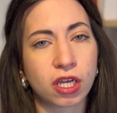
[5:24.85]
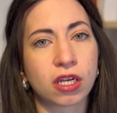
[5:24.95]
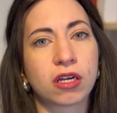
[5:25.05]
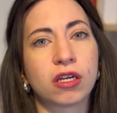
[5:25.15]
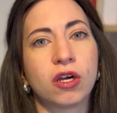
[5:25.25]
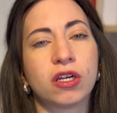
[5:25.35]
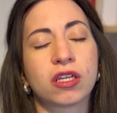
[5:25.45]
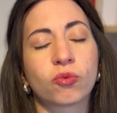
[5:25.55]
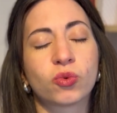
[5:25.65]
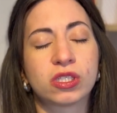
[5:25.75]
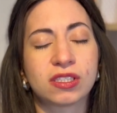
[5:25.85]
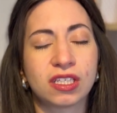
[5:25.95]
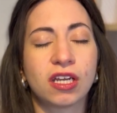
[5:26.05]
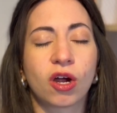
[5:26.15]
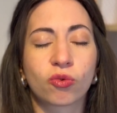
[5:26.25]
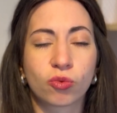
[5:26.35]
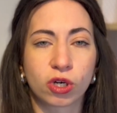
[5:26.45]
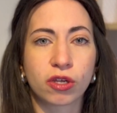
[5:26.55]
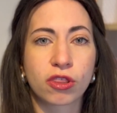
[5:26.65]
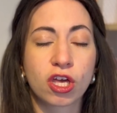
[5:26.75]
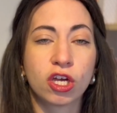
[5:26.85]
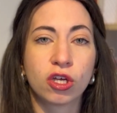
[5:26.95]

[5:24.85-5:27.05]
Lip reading: and we see our worth